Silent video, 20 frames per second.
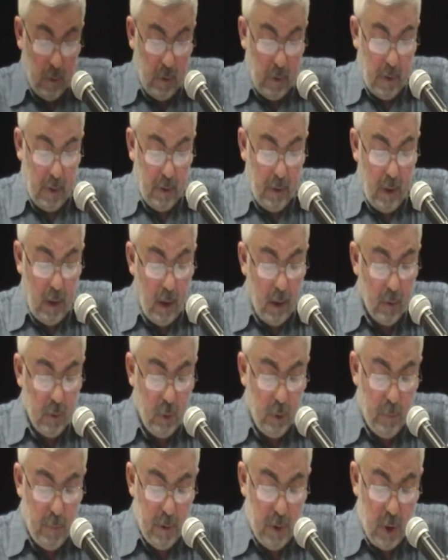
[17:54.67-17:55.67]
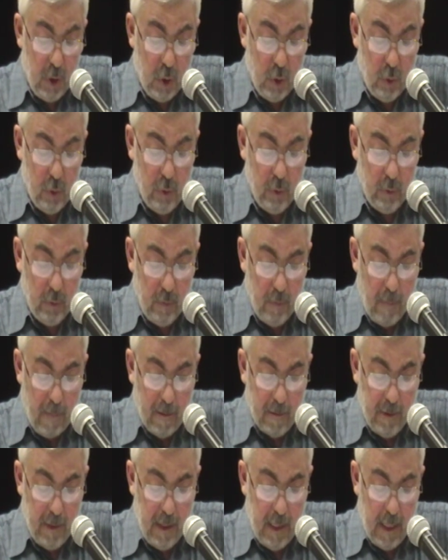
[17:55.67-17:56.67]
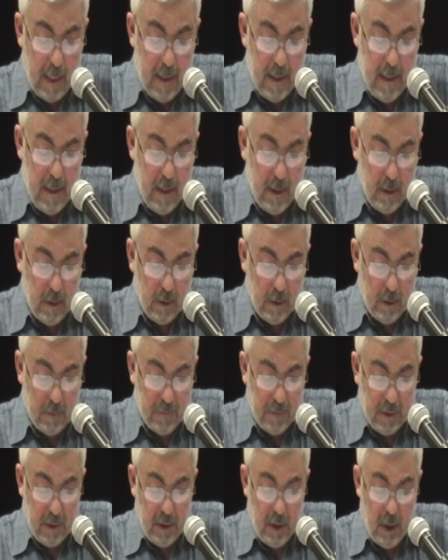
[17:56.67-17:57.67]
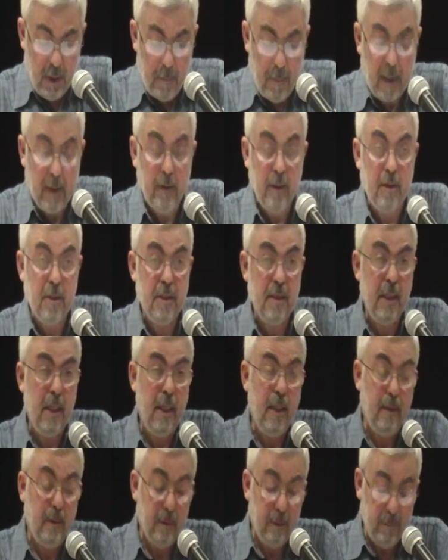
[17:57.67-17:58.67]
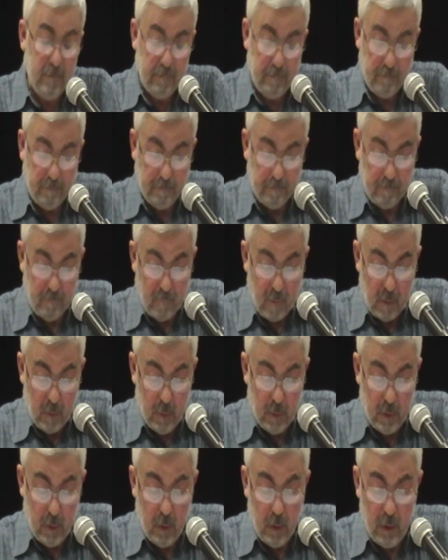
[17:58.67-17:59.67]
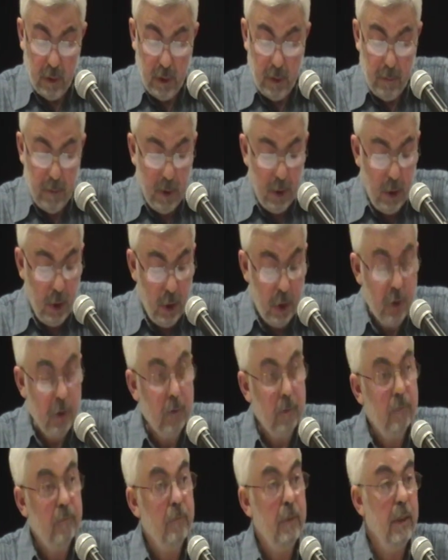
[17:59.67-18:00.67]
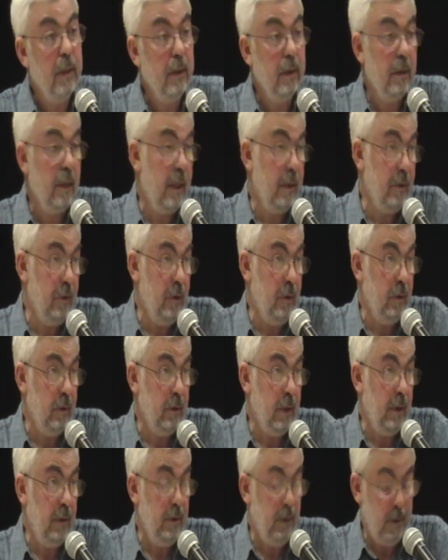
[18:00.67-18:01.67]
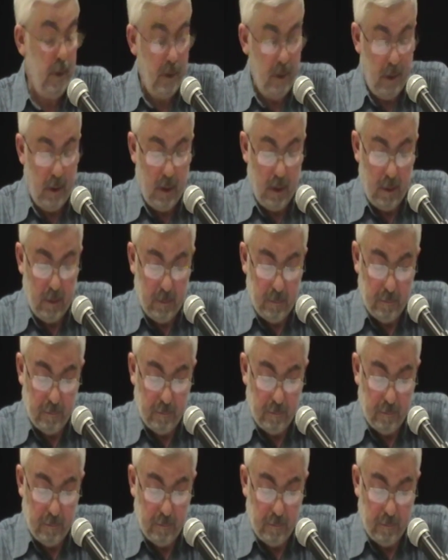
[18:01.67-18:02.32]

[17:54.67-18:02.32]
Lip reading: and how to pursue the idea of an independent state were all emerged beginning that year, 1988.